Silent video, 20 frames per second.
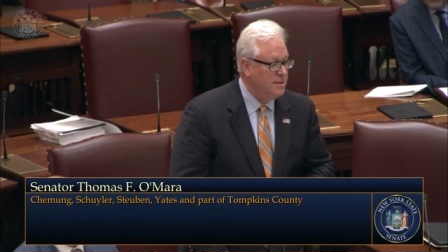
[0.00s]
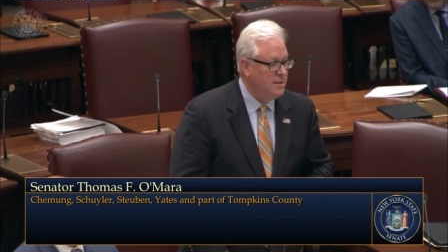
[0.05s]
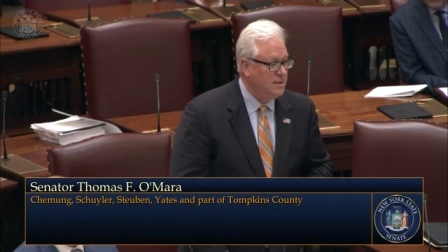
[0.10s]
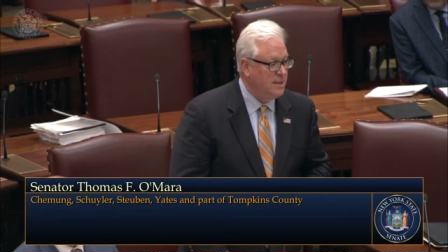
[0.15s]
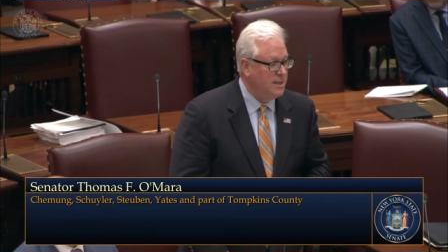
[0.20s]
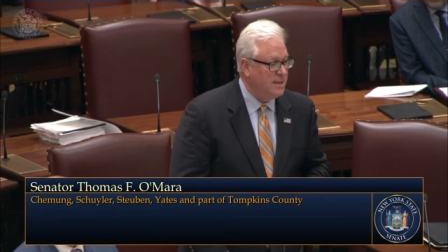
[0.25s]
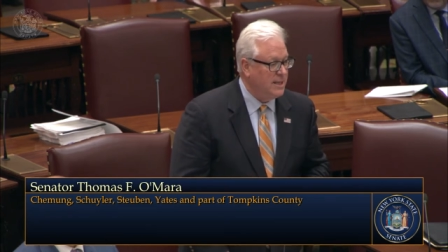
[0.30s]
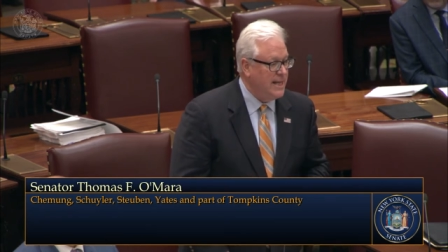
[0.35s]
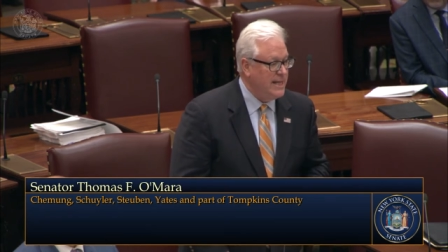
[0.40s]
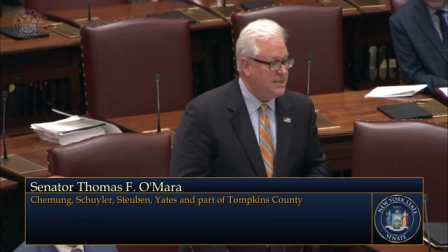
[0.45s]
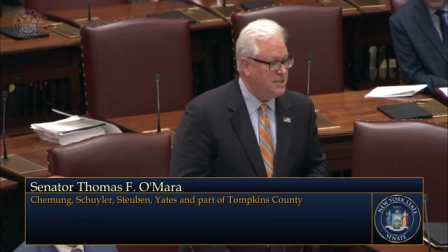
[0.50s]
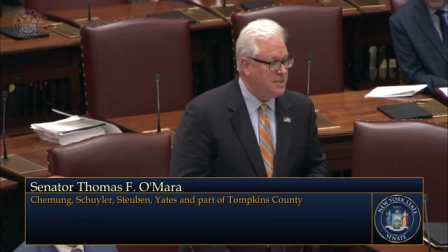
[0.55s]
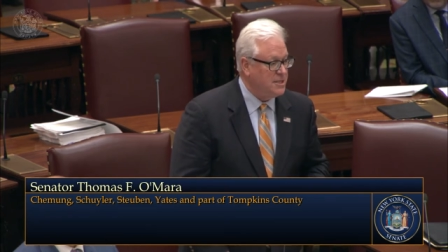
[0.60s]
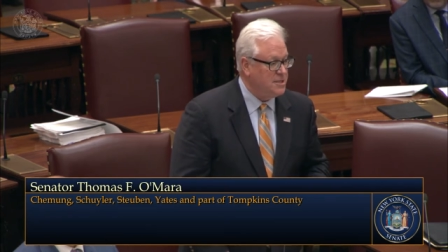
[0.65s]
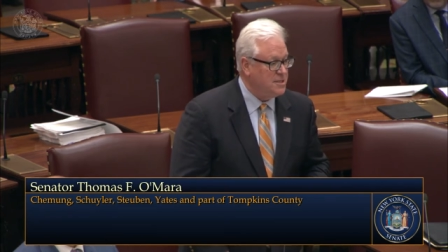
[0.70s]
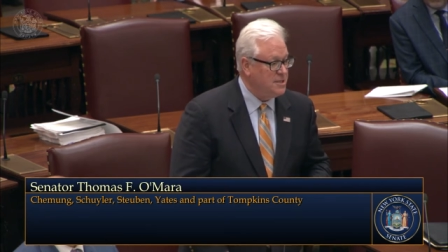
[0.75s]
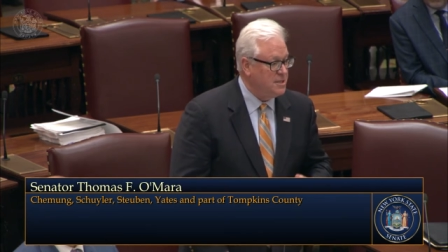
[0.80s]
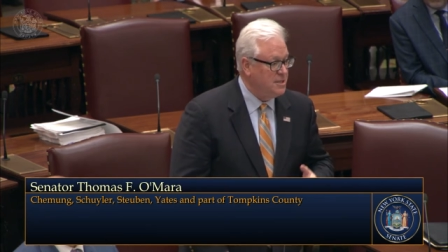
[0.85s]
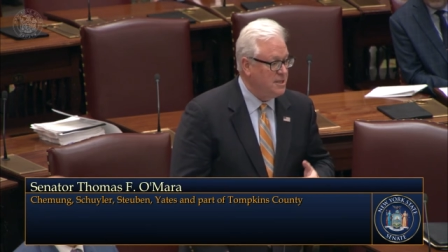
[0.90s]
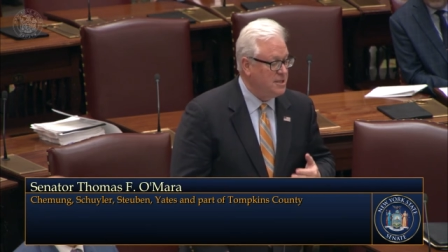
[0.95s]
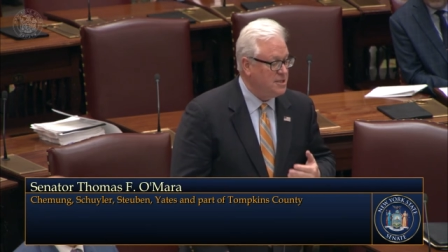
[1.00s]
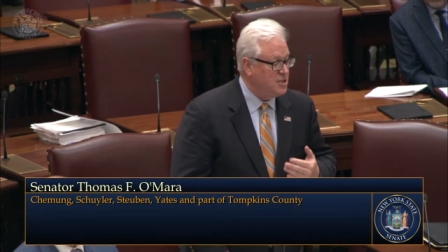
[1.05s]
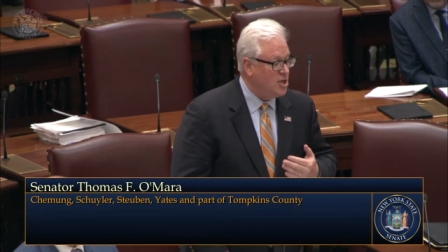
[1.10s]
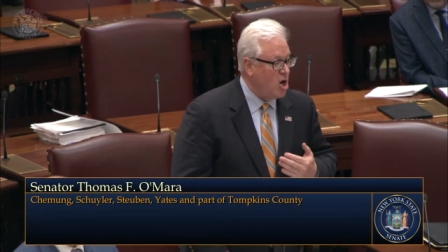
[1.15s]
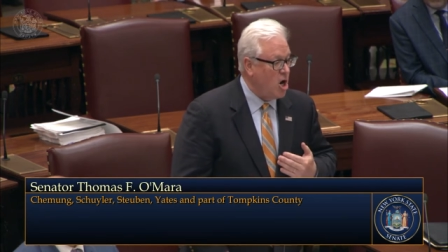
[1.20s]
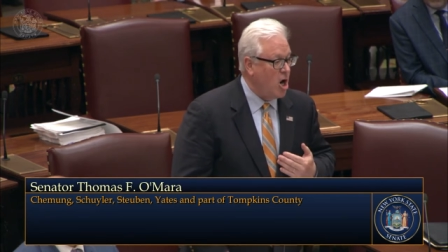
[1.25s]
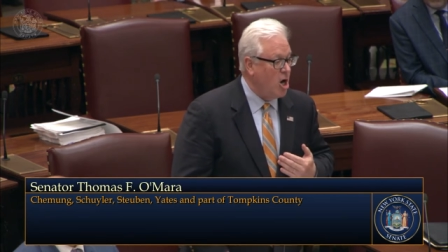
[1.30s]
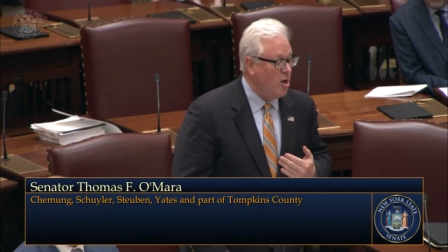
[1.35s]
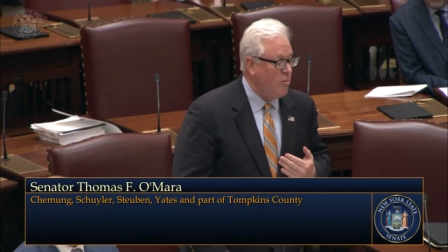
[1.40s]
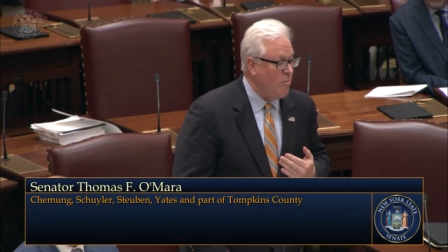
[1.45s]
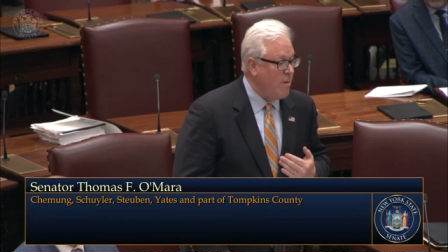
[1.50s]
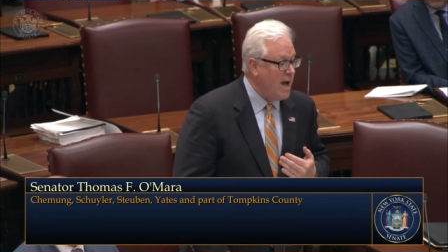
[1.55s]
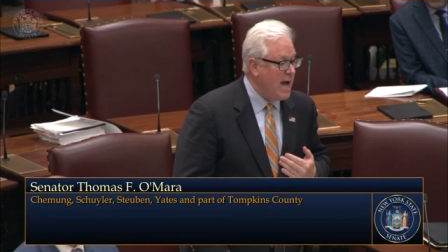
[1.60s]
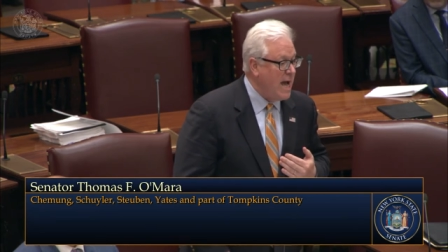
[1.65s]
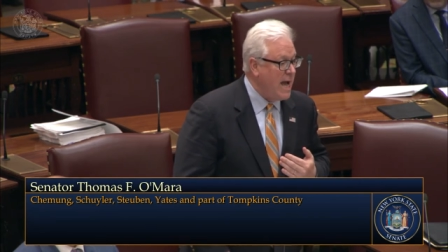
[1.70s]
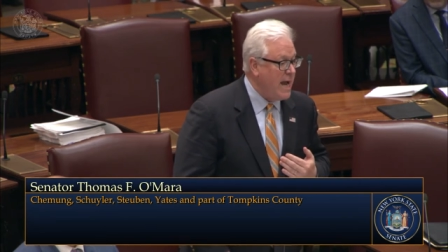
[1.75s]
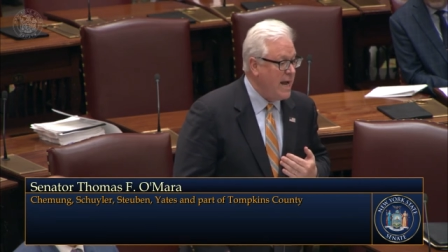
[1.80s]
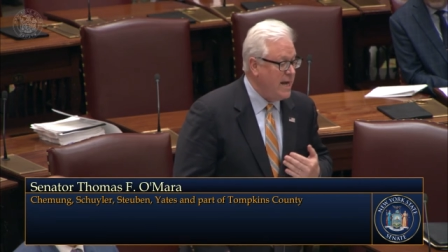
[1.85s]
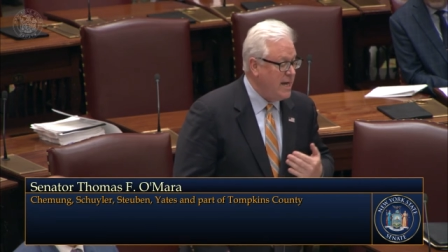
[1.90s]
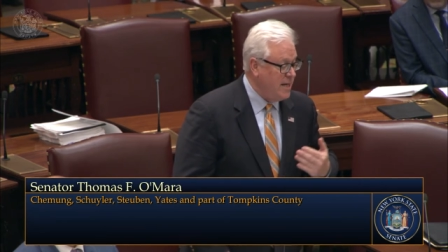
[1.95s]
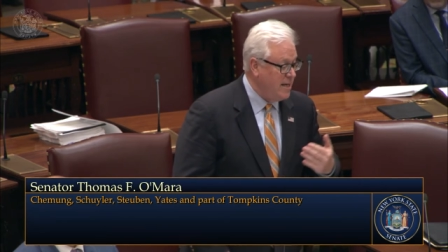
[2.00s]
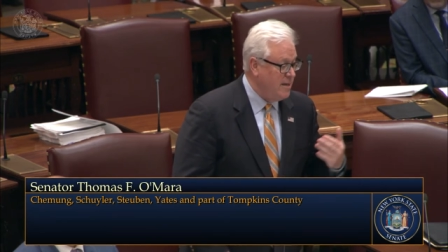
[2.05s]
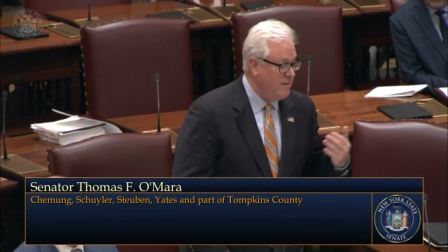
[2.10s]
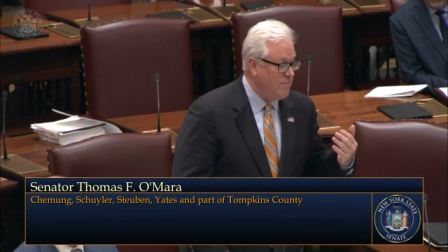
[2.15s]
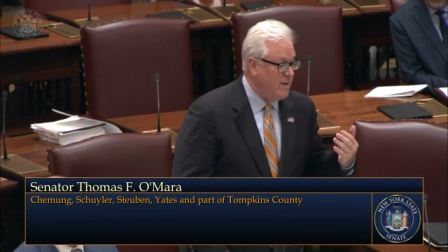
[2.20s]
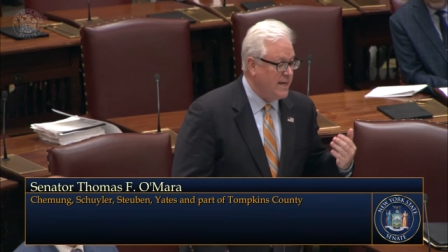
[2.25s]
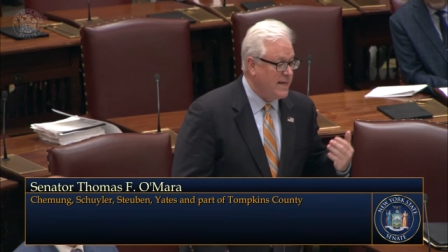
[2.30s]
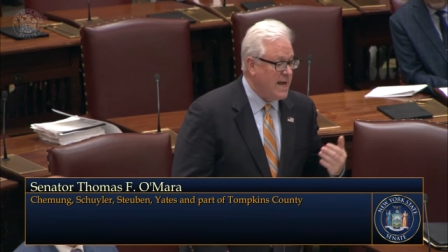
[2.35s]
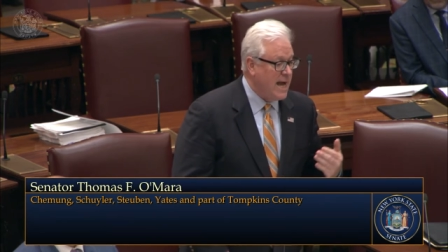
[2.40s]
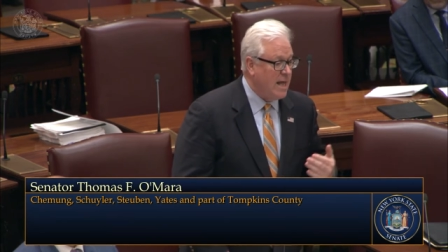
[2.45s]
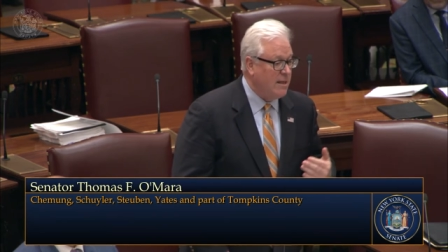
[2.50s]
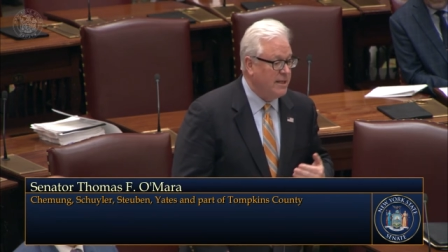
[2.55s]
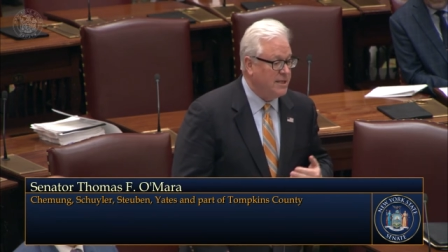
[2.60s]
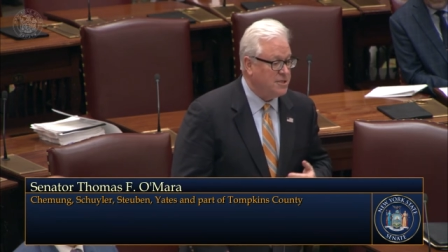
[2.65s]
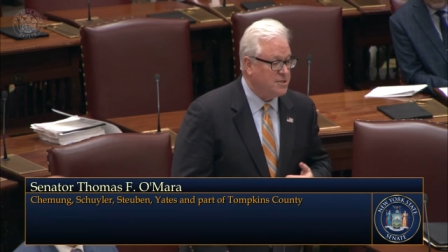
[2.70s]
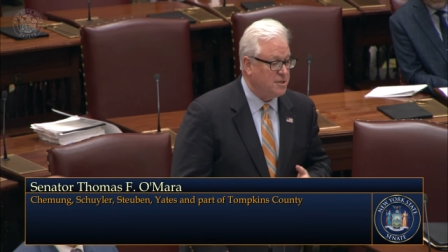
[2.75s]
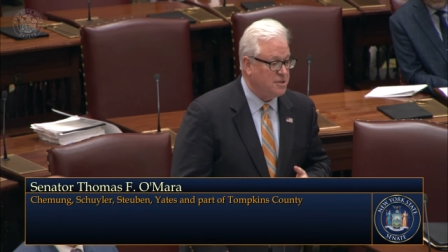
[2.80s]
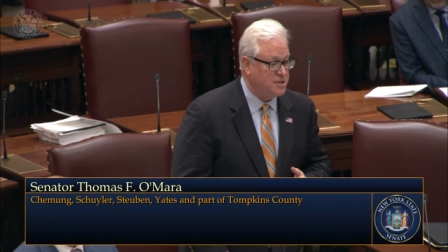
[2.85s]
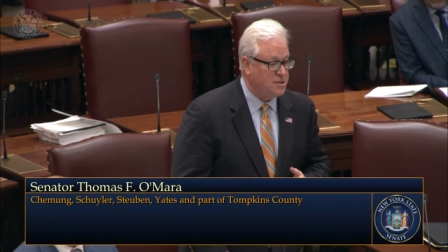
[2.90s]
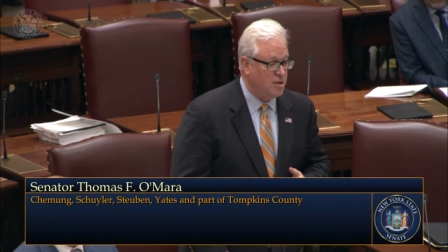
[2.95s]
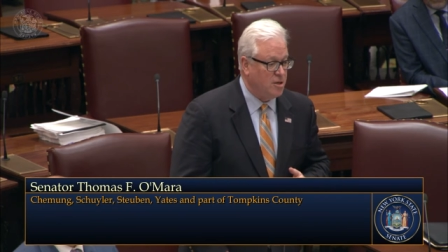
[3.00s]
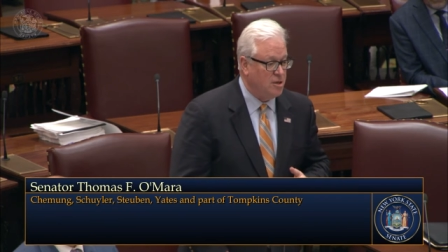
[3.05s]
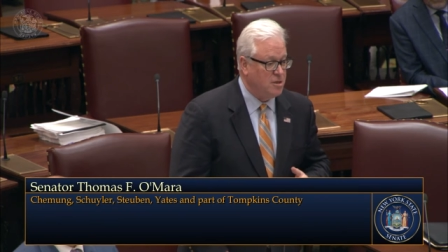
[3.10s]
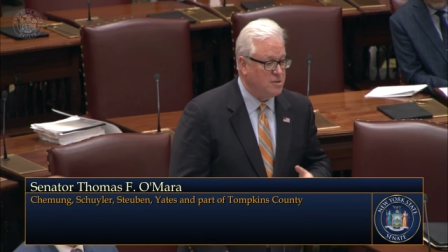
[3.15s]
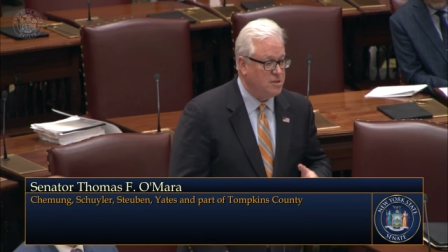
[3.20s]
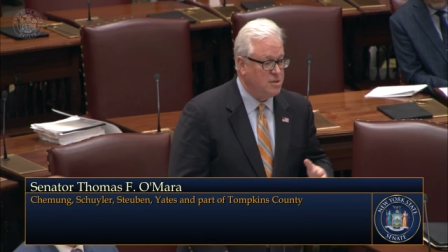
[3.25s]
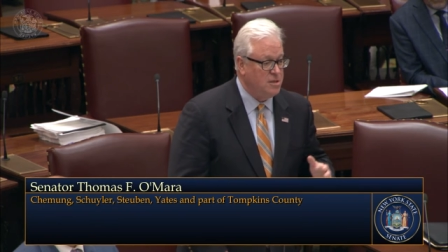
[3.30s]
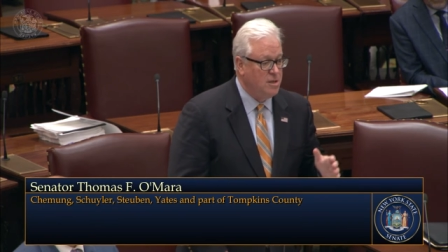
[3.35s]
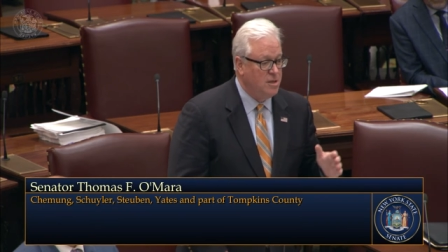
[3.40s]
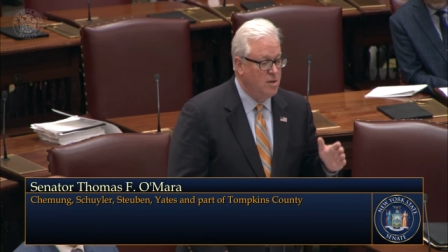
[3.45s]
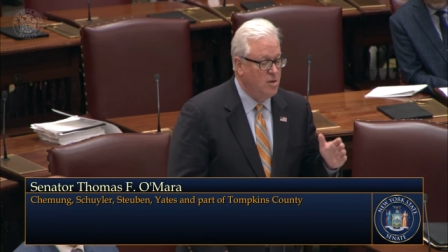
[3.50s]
alleges is our, my and my colleagues' concerns,